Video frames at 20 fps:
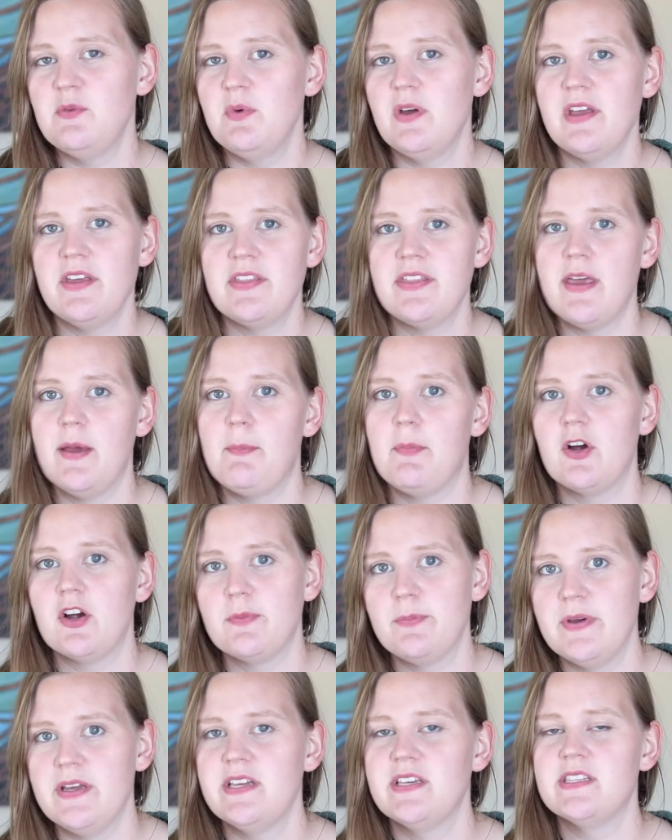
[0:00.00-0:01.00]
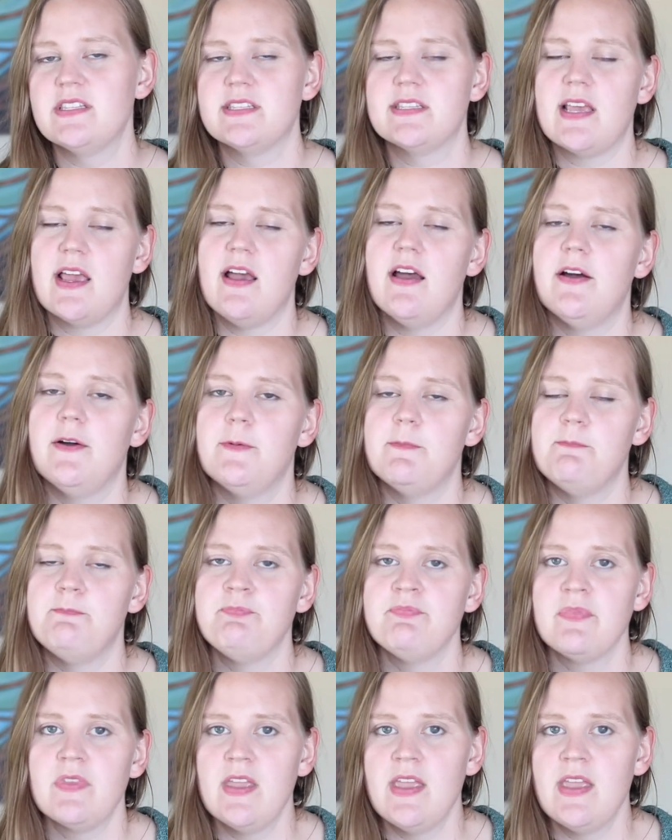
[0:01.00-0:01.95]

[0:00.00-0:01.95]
with a purpose and